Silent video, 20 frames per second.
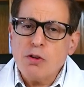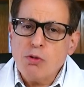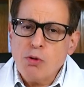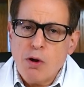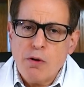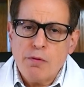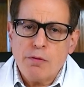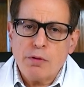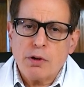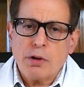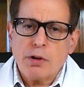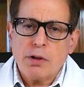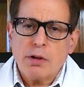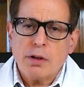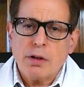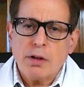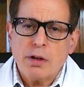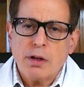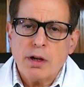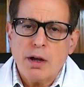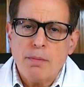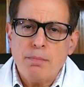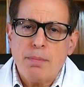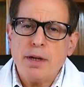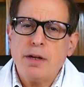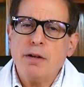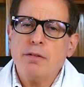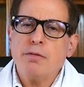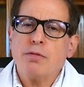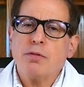go over a
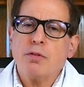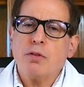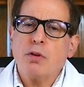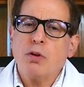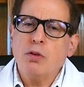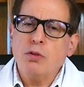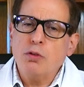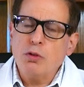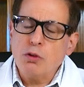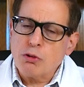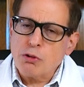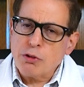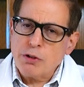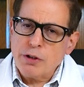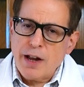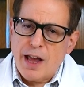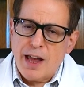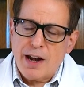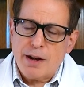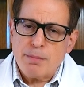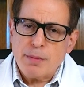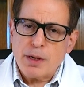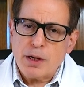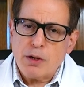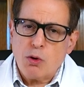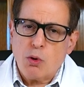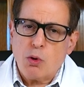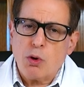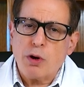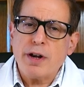bit of neuroanatomy,
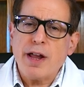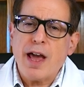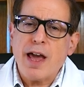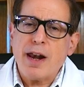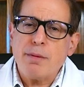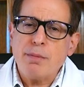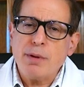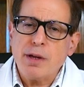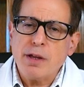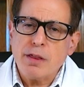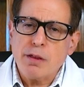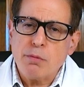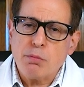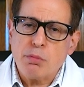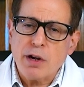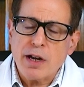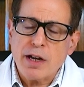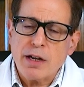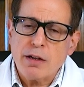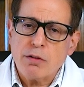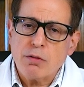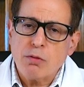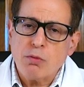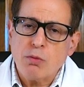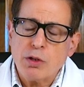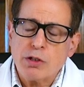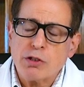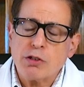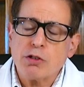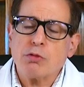or anatomy in the brain,
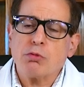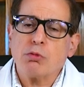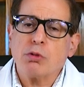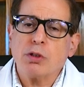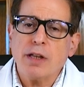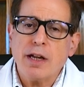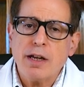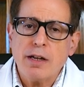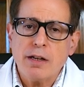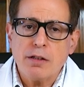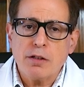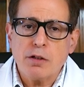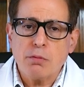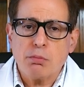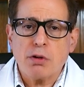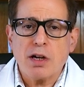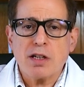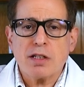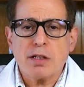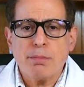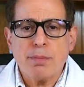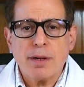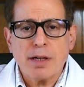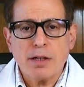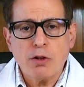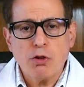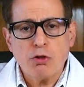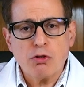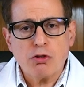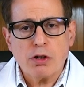which is related to
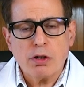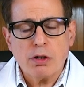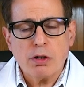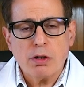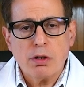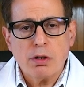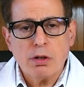prosopagnosia.